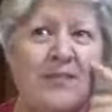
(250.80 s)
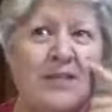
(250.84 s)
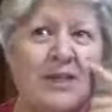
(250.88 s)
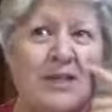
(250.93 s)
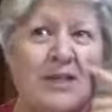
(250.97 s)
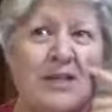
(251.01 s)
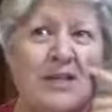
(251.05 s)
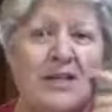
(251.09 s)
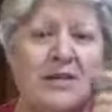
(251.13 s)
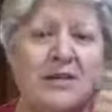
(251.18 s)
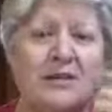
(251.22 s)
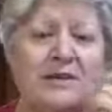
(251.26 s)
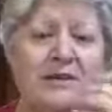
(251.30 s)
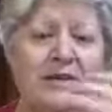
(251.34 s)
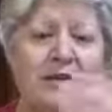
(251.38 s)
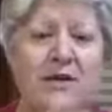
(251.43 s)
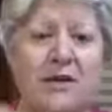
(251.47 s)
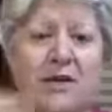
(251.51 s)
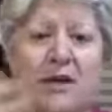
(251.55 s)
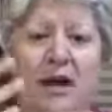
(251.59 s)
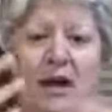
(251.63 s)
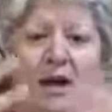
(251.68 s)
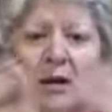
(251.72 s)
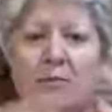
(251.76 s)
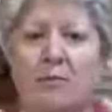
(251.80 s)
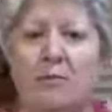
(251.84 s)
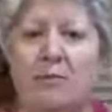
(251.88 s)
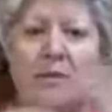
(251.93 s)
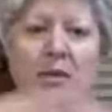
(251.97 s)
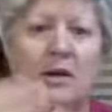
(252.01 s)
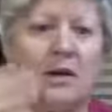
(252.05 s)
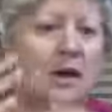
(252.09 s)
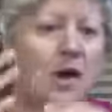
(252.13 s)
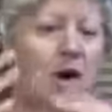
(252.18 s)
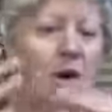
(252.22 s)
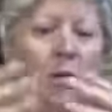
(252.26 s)
just so that I'm
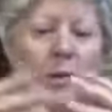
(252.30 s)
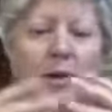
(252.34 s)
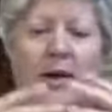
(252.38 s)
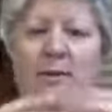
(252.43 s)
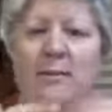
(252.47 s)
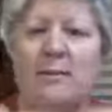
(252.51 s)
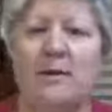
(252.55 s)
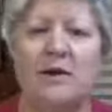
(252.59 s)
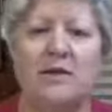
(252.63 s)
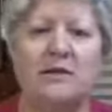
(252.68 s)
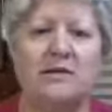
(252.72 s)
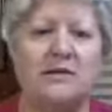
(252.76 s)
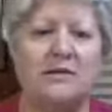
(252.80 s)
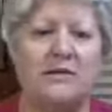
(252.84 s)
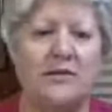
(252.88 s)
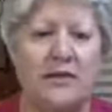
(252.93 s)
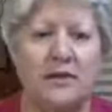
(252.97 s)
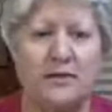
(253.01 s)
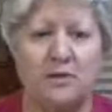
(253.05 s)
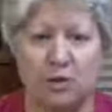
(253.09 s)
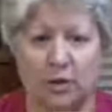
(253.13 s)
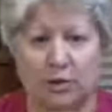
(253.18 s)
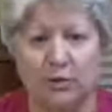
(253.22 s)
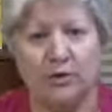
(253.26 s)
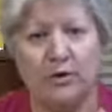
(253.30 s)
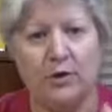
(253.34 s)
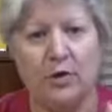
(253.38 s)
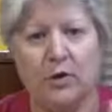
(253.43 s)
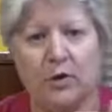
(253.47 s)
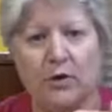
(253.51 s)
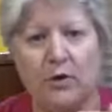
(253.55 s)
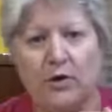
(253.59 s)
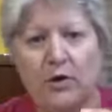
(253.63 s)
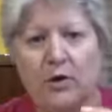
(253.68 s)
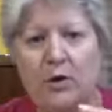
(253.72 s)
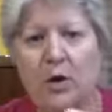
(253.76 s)
aware, because if I don't
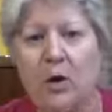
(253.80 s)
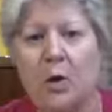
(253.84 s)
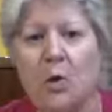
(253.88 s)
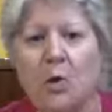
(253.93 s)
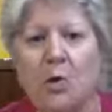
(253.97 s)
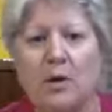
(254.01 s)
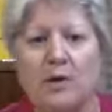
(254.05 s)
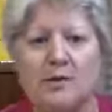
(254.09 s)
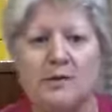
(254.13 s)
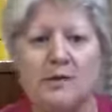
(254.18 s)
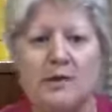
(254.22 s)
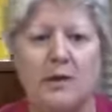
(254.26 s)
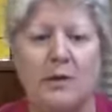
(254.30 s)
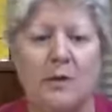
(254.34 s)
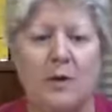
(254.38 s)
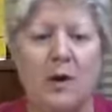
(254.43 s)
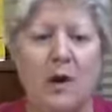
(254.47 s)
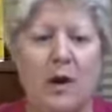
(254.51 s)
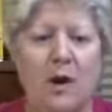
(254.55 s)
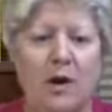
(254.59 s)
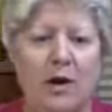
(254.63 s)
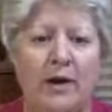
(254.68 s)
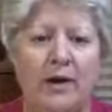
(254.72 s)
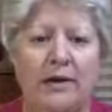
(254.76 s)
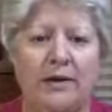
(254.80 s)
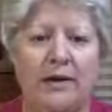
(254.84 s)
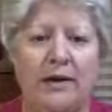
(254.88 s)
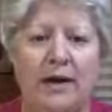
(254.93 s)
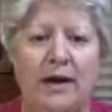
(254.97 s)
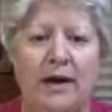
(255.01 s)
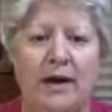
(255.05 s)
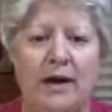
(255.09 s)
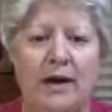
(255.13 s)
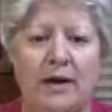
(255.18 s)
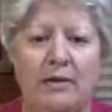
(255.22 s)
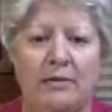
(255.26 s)
know what's going on,
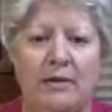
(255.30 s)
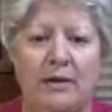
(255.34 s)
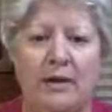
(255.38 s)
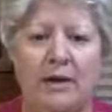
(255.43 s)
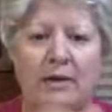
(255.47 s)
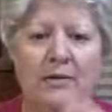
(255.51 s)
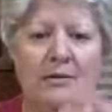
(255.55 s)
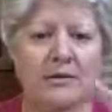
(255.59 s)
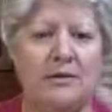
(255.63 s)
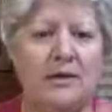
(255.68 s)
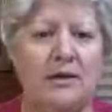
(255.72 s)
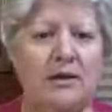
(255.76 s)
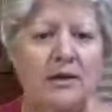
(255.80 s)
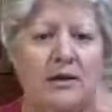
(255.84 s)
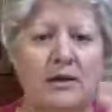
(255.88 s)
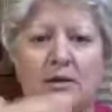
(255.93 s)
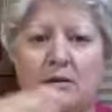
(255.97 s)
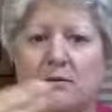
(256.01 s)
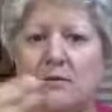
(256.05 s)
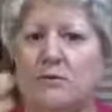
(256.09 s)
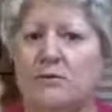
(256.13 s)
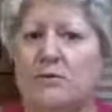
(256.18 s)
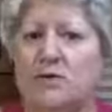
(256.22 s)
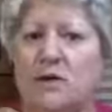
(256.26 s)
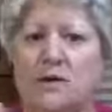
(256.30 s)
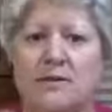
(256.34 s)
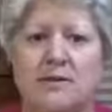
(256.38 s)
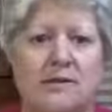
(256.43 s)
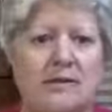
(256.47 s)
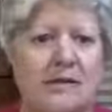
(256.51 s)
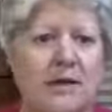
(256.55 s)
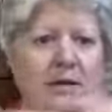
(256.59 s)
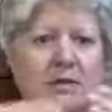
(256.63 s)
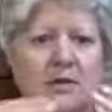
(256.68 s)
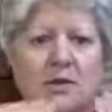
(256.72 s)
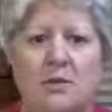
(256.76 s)
like I say, try and
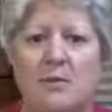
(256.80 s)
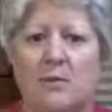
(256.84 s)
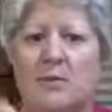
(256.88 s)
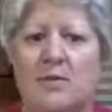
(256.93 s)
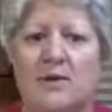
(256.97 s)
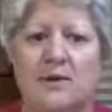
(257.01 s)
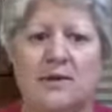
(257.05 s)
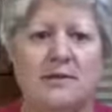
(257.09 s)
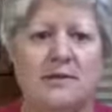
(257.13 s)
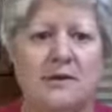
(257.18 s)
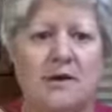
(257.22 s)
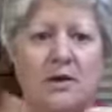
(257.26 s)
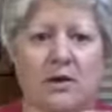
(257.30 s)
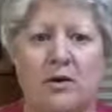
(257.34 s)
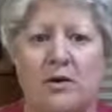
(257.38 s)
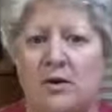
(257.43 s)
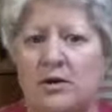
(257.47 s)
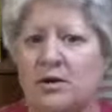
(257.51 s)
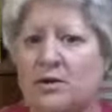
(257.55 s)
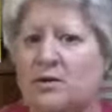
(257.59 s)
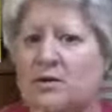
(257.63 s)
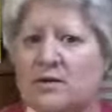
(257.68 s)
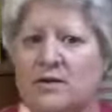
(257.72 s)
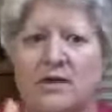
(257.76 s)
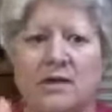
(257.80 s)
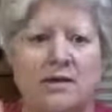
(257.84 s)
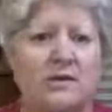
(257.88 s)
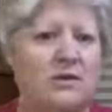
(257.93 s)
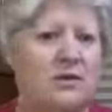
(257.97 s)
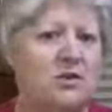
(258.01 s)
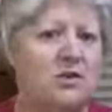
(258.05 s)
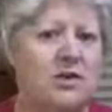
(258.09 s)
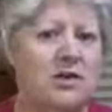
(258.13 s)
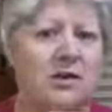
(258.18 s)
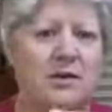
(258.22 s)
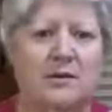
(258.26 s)
stay on top of things going on in New Zealand,
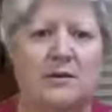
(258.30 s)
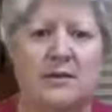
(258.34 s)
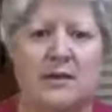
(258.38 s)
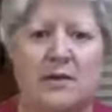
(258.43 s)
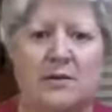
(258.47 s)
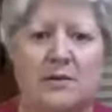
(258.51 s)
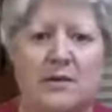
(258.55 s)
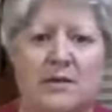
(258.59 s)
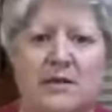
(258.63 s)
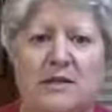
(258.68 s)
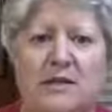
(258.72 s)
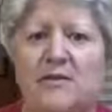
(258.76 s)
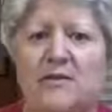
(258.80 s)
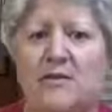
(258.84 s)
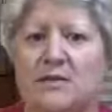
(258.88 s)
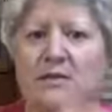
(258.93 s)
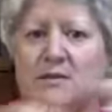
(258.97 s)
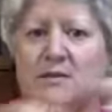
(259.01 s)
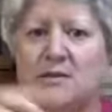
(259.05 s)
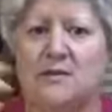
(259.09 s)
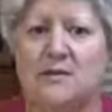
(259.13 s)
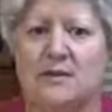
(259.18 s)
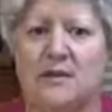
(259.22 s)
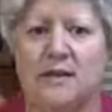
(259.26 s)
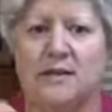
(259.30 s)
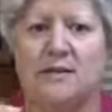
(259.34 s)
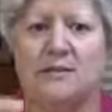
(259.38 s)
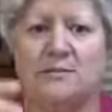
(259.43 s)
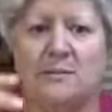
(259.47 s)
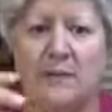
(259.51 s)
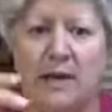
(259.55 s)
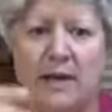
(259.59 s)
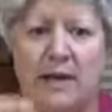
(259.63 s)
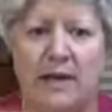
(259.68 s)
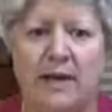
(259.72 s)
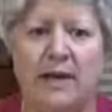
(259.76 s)
Australia, and South Pacific, since that's
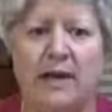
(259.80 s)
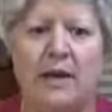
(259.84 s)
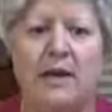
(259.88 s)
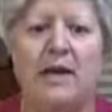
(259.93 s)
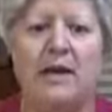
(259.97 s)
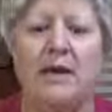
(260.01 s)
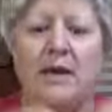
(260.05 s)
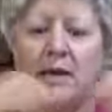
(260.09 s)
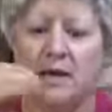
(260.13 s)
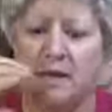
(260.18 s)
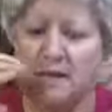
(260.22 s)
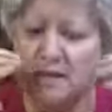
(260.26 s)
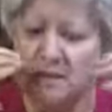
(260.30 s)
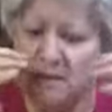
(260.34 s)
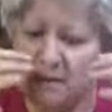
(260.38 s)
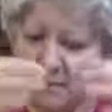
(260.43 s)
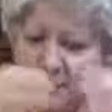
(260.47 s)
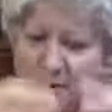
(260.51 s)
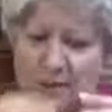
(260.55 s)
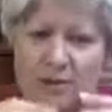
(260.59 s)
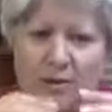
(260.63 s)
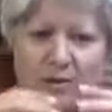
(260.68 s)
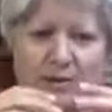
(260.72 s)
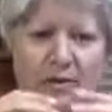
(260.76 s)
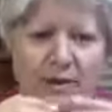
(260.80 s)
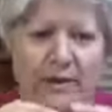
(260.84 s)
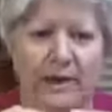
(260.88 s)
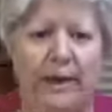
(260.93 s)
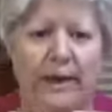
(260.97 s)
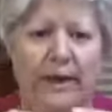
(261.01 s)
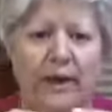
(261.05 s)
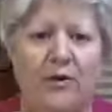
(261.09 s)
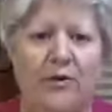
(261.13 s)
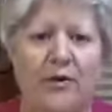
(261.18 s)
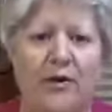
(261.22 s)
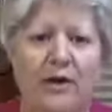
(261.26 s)
my specialty
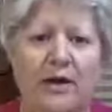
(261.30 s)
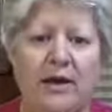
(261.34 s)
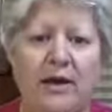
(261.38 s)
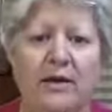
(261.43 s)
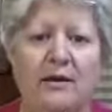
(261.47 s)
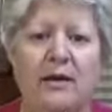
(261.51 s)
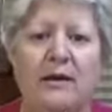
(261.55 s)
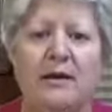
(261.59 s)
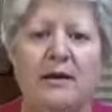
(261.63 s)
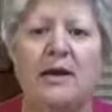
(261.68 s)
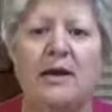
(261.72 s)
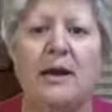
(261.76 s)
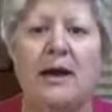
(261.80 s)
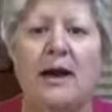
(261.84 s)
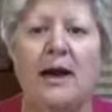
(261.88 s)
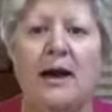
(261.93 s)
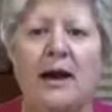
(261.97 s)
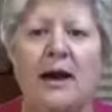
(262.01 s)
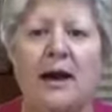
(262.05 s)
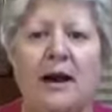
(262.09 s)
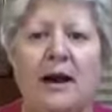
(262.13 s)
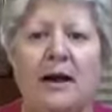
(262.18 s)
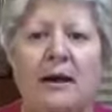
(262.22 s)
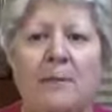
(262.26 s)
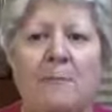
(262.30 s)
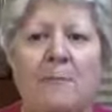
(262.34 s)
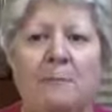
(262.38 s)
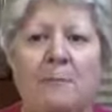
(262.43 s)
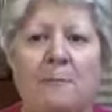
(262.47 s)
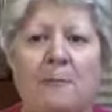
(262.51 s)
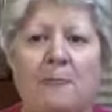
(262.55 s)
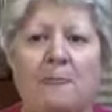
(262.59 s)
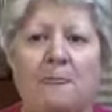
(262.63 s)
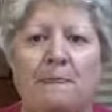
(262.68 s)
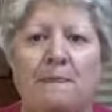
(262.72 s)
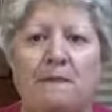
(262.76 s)
area,
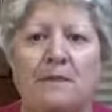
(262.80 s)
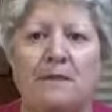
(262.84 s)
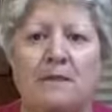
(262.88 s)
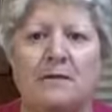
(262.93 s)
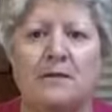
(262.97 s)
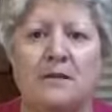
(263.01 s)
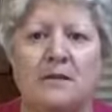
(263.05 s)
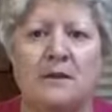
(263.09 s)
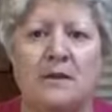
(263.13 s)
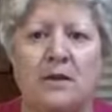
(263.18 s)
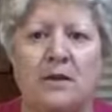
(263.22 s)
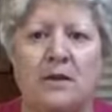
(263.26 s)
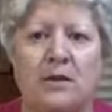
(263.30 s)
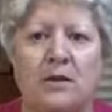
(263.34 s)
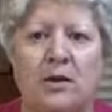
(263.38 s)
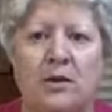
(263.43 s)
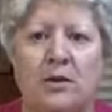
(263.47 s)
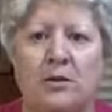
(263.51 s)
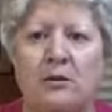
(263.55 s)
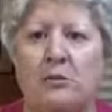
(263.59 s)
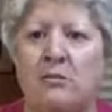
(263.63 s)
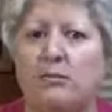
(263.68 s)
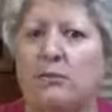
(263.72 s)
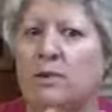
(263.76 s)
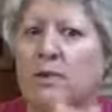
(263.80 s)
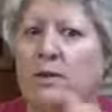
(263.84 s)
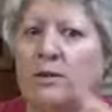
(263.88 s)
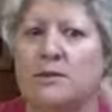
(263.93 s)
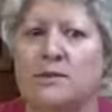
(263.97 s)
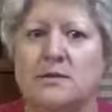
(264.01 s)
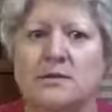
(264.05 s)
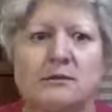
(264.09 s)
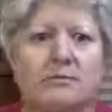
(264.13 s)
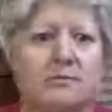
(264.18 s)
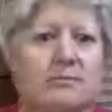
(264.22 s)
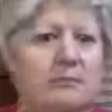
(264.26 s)
so that I know
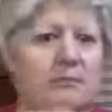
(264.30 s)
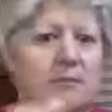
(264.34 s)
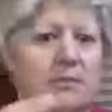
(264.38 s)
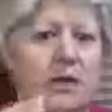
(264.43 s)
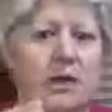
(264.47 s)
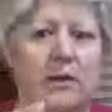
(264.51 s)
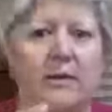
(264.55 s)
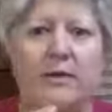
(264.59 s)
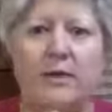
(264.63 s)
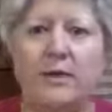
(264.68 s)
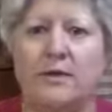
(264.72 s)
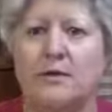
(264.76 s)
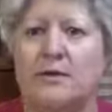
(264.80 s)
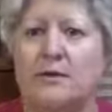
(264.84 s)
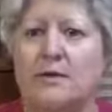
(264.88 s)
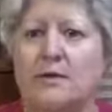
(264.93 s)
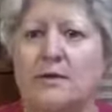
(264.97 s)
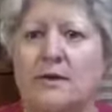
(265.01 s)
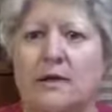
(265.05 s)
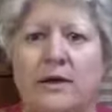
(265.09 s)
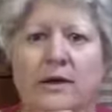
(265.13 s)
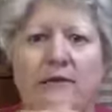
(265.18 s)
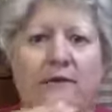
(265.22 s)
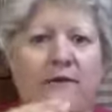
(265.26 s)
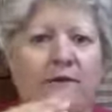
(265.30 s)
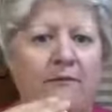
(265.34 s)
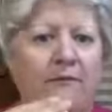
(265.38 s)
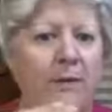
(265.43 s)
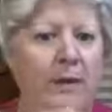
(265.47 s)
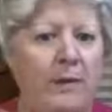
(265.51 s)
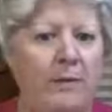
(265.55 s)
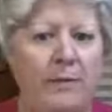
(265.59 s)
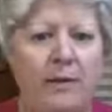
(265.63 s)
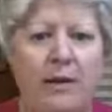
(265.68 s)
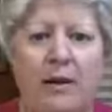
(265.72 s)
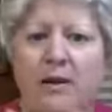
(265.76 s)
what's going on, so that if
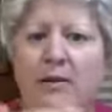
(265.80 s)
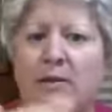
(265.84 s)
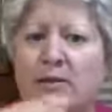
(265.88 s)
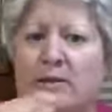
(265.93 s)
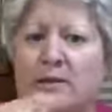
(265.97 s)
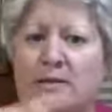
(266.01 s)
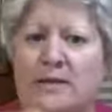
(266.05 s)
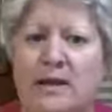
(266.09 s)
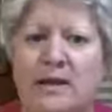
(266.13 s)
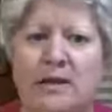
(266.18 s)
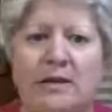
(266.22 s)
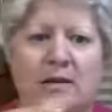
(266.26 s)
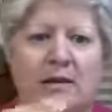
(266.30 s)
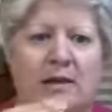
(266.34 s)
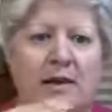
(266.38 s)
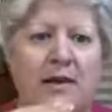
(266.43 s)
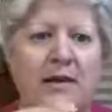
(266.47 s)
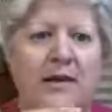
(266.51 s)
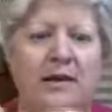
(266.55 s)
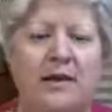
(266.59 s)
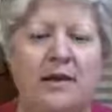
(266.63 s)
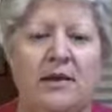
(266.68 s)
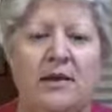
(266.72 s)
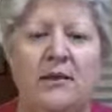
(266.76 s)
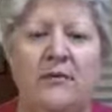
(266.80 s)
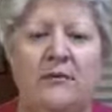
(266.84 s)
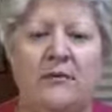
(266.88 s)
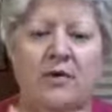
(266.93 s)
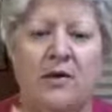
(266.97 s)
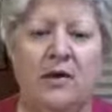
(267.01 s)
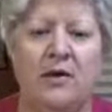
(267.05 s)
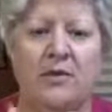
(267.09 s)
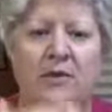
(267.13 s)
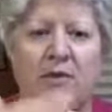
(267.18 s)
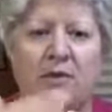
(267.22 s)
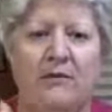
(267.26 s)
people are going down there, then I've
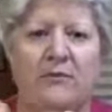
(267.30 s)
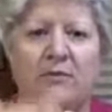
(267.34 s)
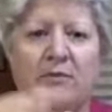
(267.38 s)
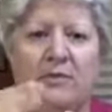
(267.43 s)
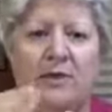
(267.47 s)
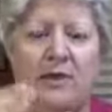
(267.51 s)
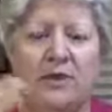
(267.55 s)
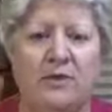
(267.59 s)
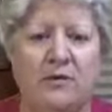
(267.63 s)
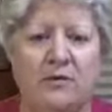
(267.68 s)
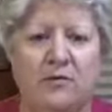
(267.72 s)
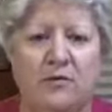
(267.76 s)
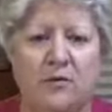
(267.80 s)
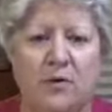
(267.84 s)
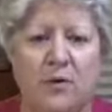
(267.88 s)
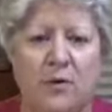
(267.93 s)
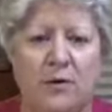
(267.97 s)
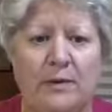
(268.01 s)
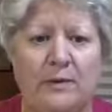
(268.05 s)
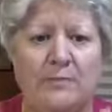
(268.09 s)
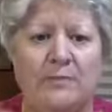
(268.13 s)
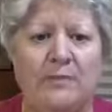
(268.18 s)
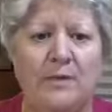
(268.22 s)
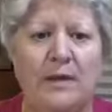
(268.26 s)
got the information for them.